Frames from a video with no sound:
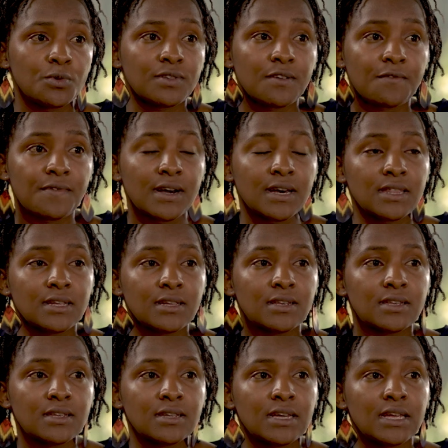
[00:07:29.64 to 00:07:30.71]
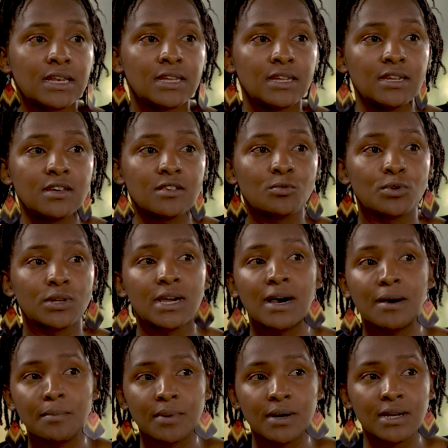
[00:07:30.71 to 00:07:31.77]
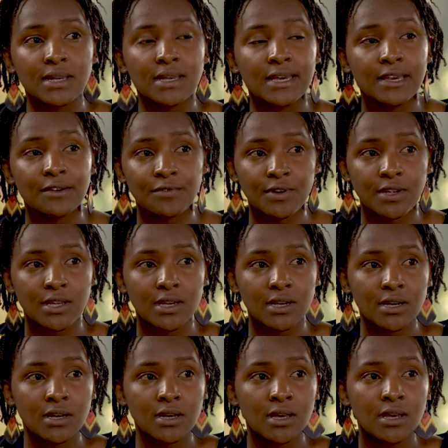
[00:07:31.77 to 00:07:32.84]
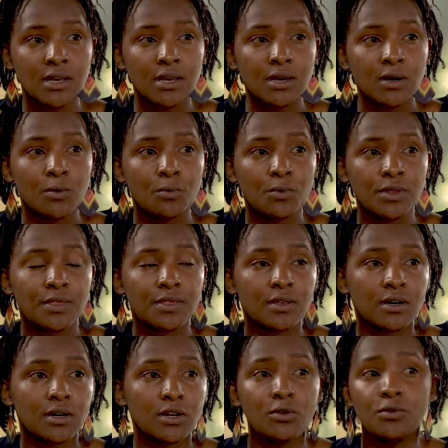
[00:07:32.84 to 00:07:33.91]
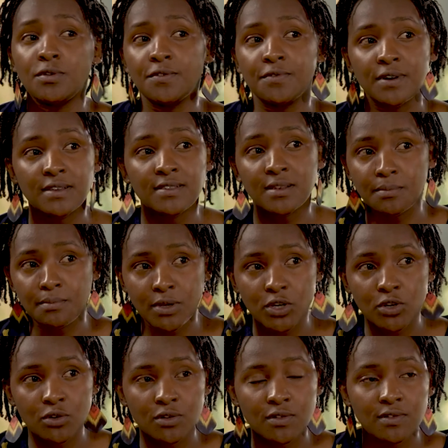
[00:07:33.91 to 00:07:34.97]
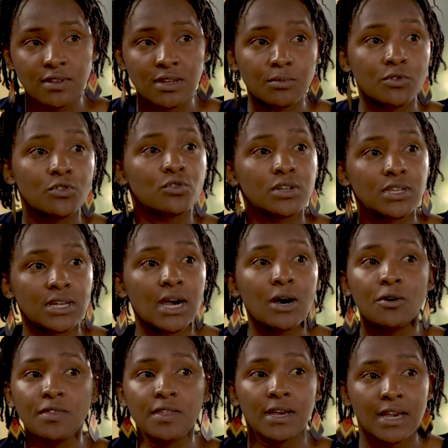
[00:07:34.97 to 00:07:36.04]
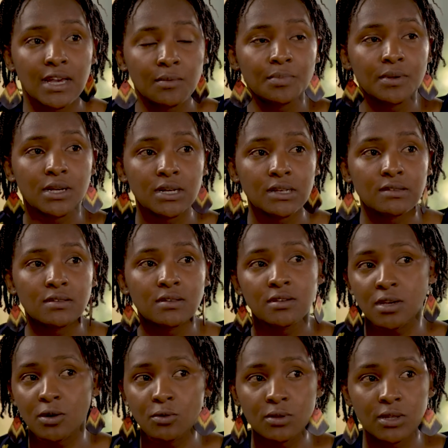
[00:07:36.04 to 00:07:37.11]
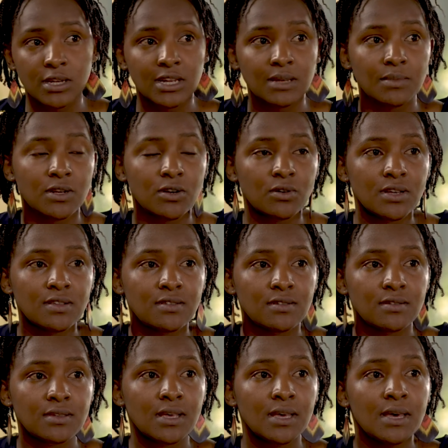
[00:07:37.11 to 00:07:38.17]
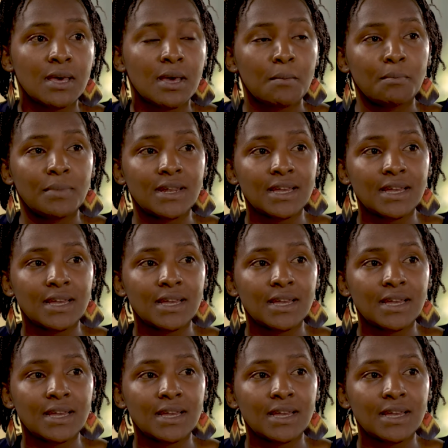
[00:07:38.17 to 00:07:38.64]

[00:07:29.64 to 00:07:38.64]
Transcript: was the fact that leaders would come back every year with new revised ambitions, demonstrating how they're helping us tackle the climate crisis. But